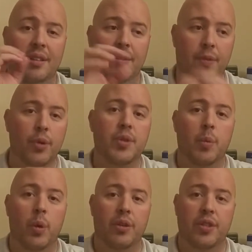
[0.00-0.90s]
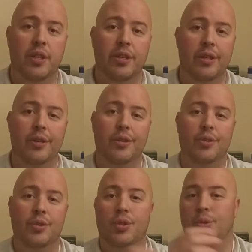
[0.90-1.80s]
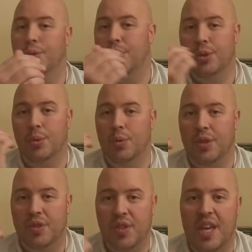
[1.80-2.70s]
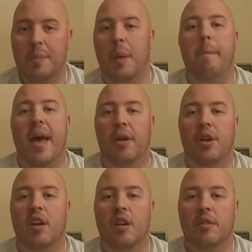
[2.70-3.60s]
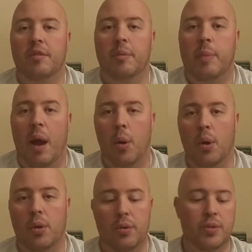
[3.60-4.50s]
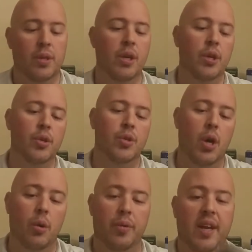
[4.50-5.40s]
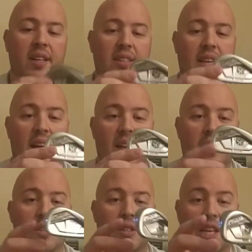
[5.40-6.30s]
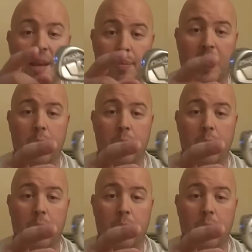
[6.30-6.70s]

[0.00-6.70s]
the folks at Wilson to do the same amount of power holes. So they decided to keep